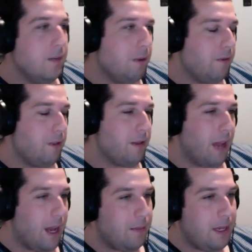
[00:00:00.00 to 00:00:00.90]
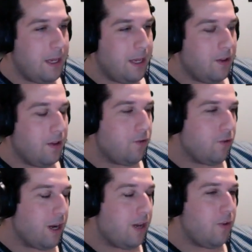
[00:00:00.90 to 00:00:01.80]
But for the time being,
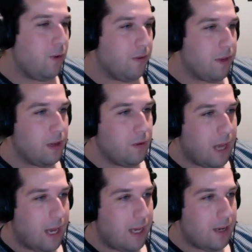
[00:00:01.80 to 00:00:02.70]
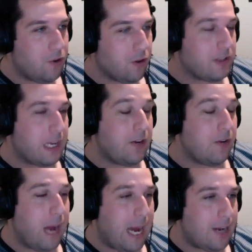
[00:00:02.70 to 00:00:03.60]
try and do everything you can, just like
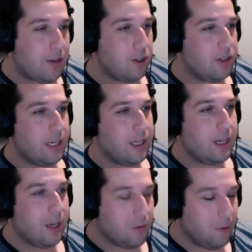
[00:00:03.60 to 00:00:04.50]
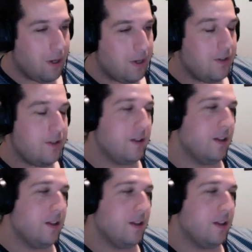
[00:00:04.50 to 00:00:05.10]
crack, just like the other ones.